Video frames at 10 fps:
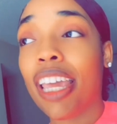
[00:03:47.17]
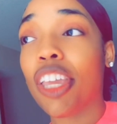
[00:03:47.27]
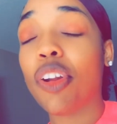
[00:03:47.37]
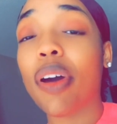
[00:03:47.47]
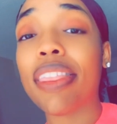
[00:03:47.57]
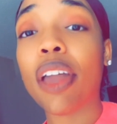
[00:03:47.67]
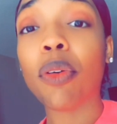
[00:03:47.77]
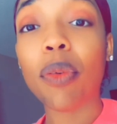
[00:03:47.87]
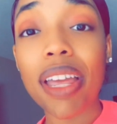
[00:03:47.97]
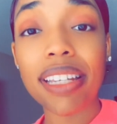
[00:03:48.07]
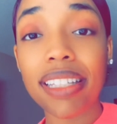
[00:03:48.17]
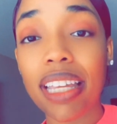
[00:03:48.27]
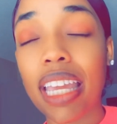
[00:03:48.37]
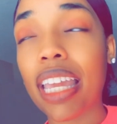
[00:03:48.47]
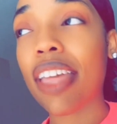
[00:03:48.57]
you know, and they're
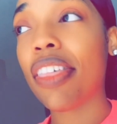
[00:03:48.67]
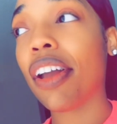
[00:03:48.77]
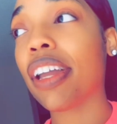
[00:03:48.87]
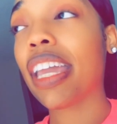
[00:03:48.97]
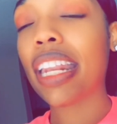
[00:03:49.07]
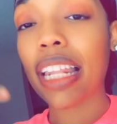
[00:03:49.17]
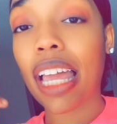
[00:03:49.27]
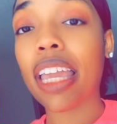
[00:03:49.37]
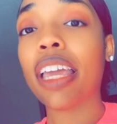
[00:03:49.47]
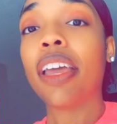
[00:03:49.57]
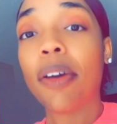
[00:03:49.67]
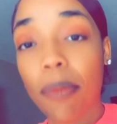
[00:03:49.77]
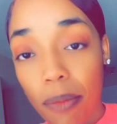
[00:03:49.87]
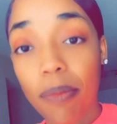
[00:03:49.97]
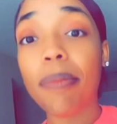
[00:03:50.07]
resting and they're getting like
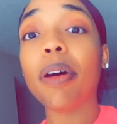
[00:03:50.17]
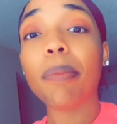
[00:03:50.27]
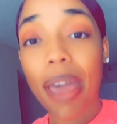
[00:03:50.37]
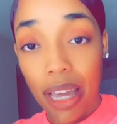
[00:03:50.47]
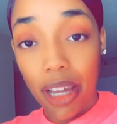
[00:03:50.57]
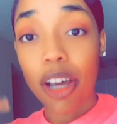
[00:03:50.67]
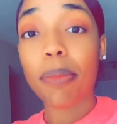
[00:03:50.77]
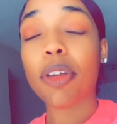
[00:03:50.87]
built back up.